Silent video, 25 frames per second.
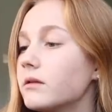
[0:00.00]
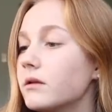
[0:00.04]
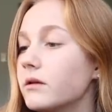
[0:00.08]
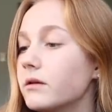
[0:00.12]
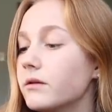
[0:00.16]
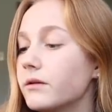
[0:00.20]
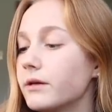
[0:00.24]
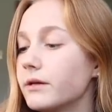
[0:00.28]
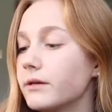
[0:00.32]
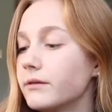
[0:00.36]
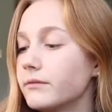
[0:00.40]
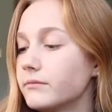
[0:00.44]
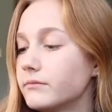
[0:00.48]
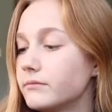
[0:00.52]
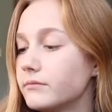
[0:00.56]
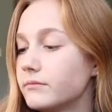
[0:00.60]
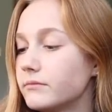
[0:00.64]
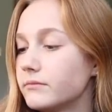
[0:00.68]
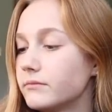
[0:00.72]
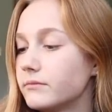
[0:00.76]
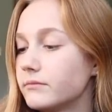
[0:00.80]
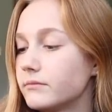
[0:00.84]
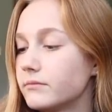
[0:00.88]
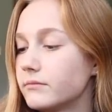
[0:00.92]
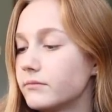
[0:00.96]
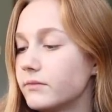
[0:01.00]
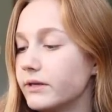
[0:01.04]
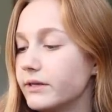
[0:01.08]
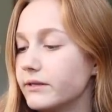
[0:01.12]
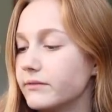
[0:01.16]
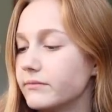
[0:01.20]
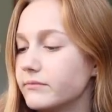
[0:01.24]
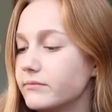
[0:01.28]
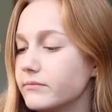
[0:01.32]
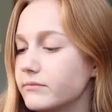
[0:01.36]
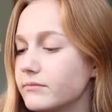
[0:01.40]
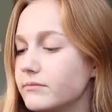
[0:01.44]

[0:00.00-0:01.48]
okay, wait.